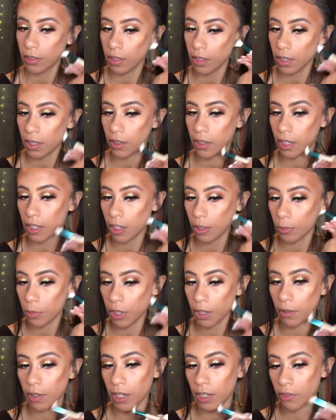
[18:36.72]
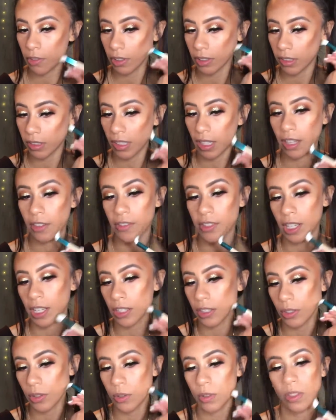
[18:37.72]
And then I'll bring whatever is left
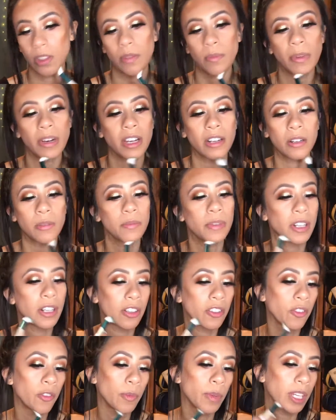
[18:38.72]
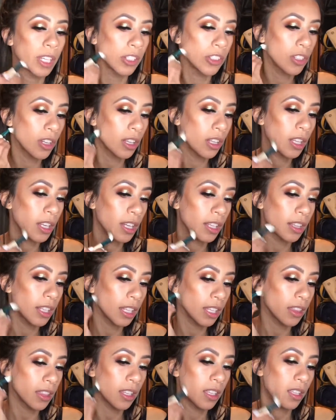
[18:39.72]
onto the bottom part of my jawline
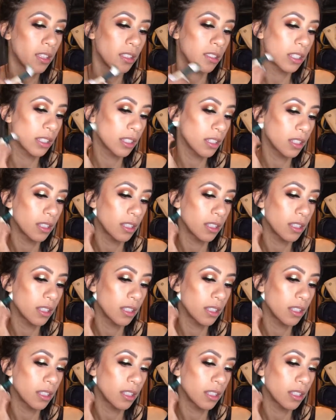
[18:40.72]
like this.